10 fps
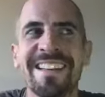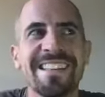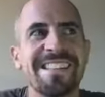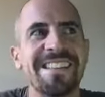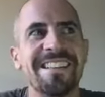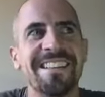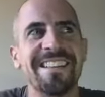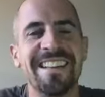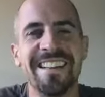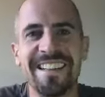So
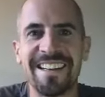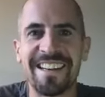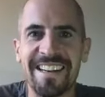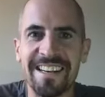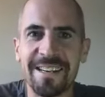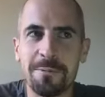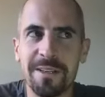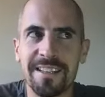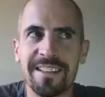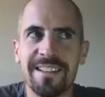I
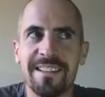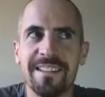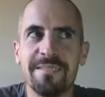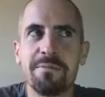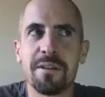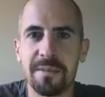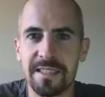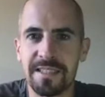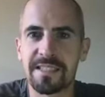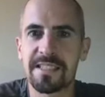will
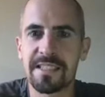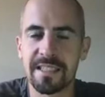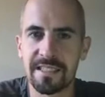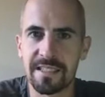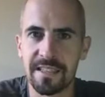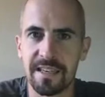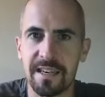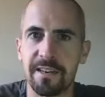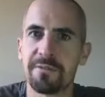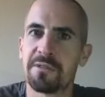probably just stick to the
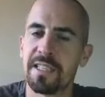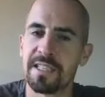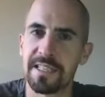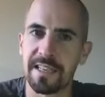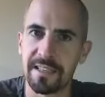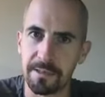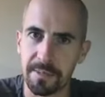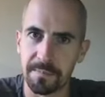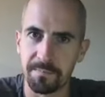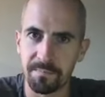half, try and get a little
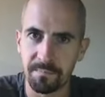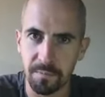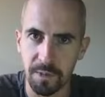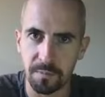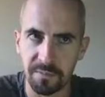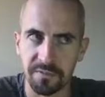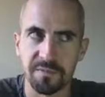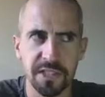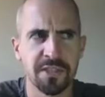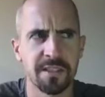bit more
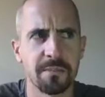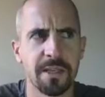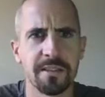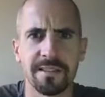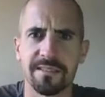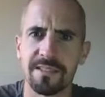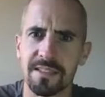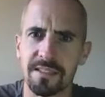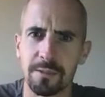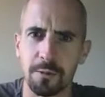professional about it and
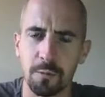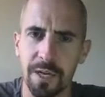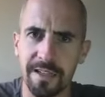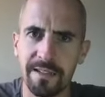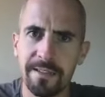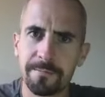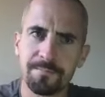just do it well.